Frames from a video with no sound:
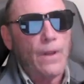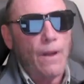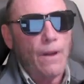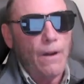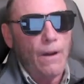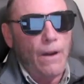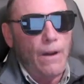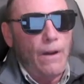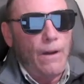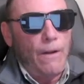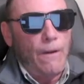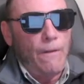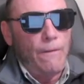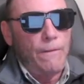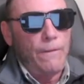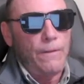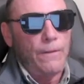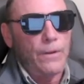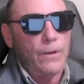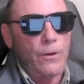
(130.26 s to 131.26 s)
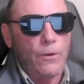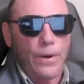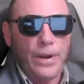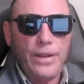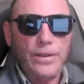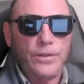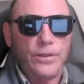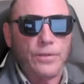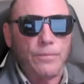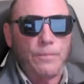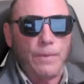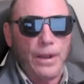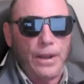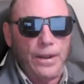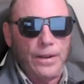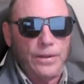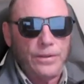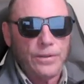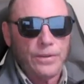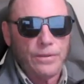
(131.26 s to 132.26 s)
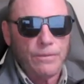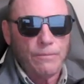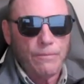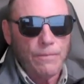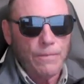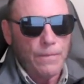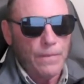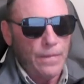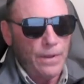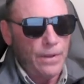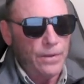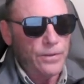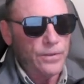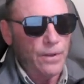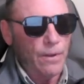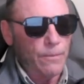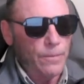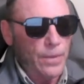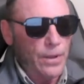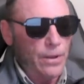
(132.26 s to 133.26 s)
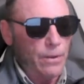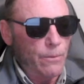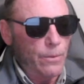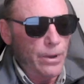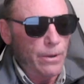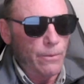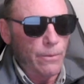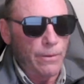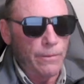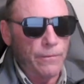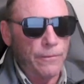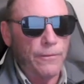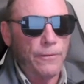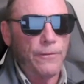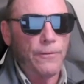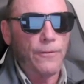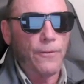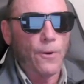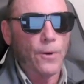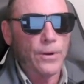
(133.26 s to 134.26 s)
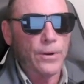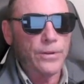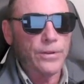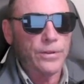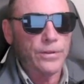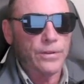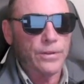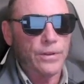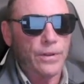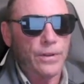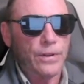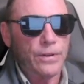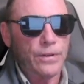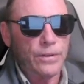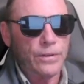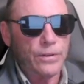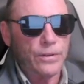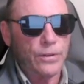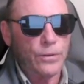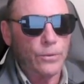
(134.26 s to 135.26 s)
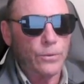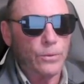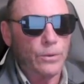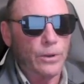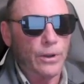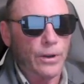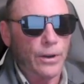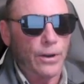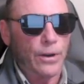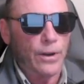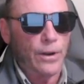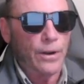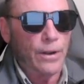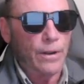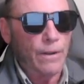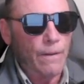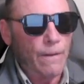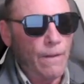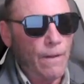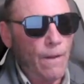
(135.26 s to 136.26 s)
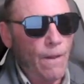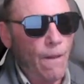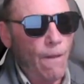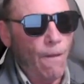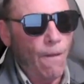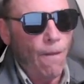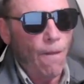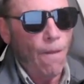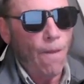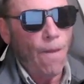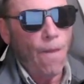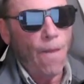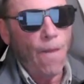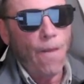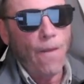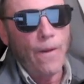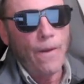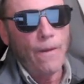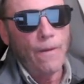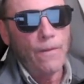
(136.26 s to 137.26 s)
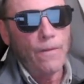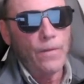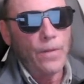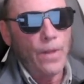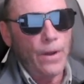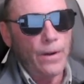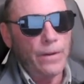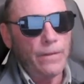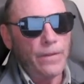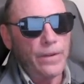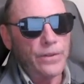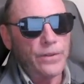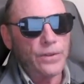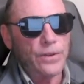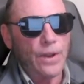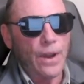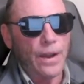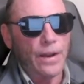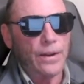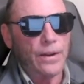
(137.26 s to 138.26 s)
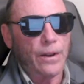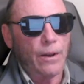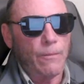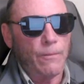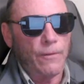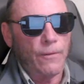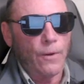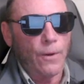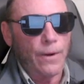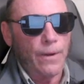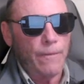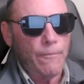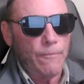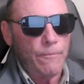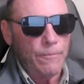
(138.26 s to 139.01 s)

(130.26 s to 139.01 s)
of grid space is something we were forced to learn. None of us signed up for it.